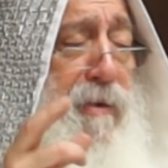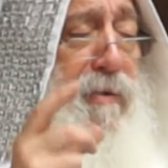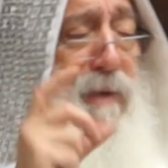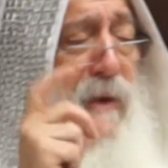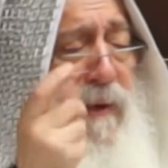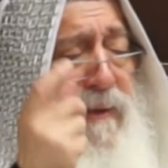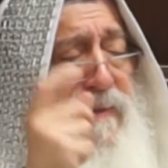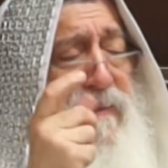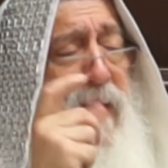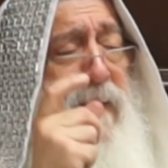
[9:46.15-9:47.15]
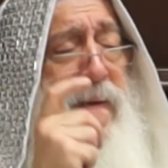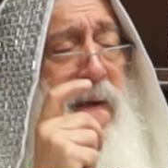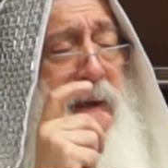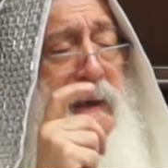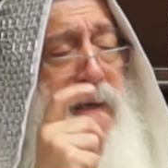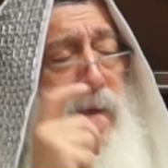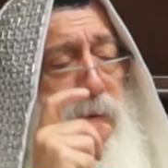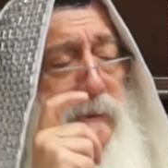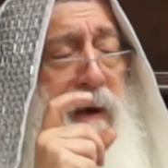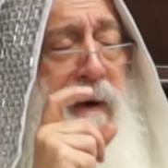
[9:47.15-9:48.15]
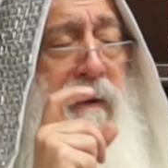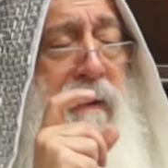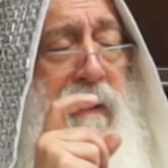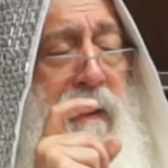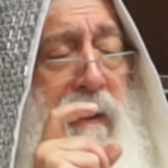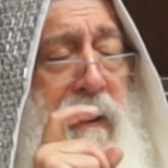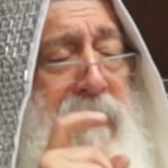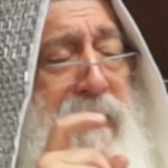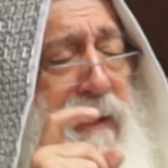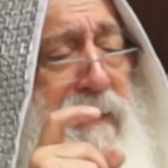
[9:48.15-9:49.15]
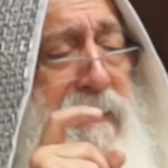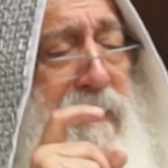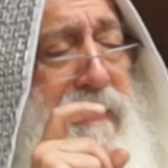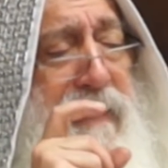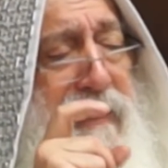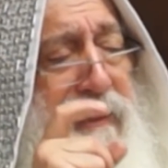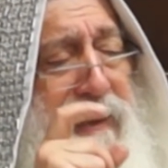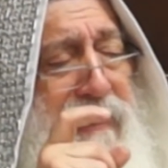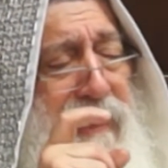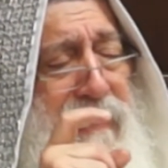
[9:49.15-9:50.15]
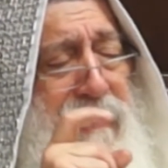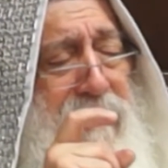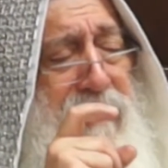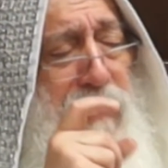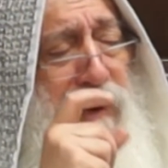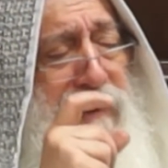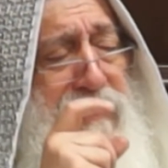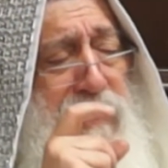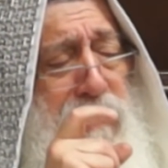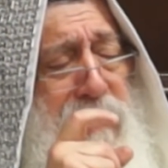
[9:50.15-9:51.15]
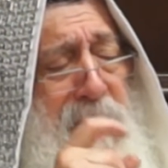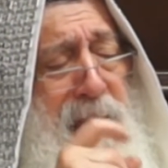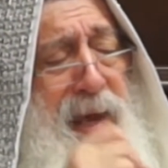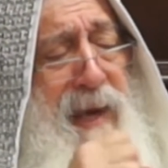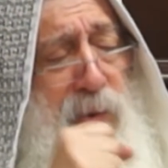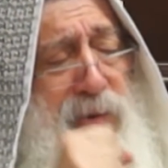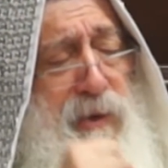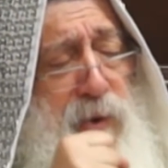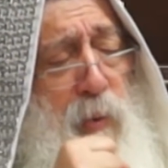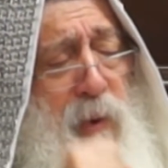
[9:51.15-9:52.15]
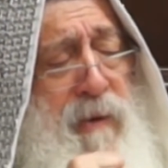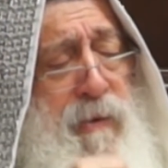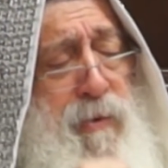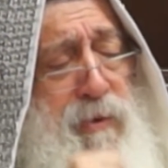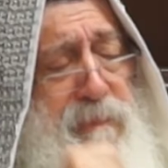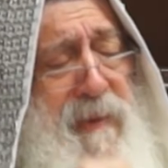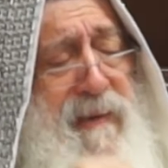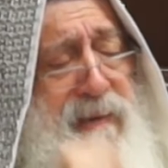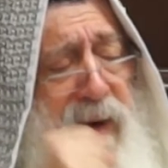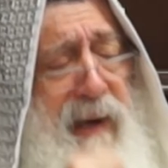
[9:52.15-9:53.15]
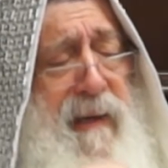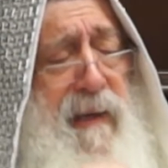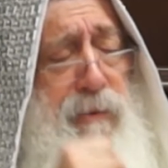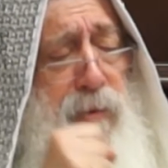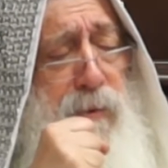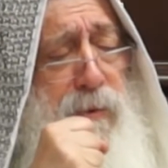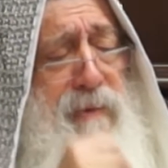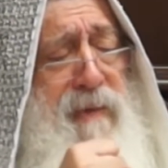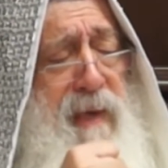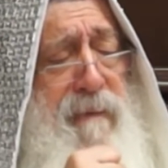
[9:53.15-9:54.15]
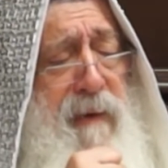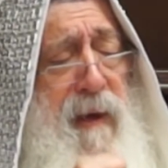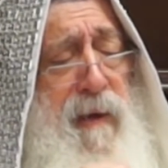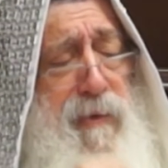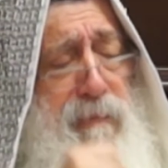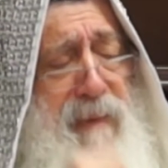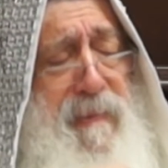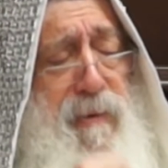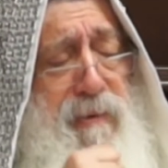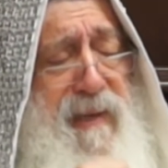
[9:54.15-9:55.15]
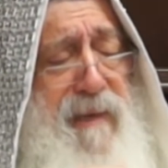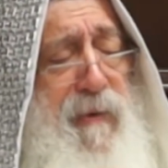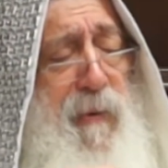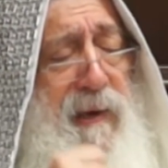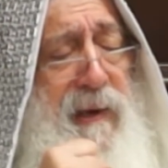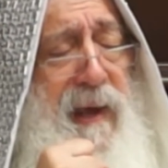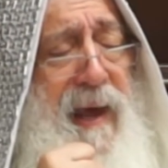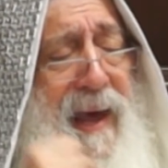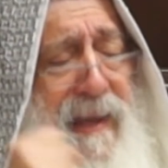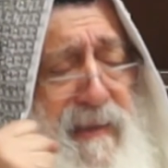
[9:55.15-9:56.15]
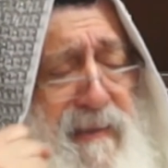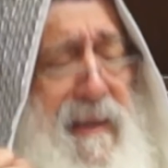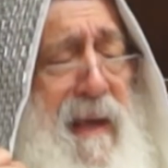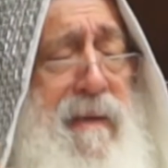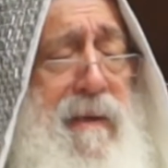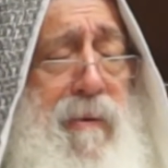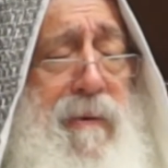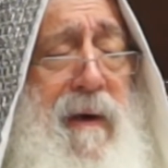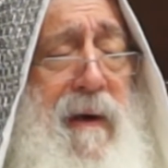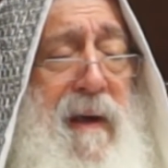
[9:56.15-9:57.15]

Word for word: So now we understand Yehuda. The, that, that, that now we understand Yehuda did the one to speak directly to Yosef. So maybe Yosef will understand Yehuda.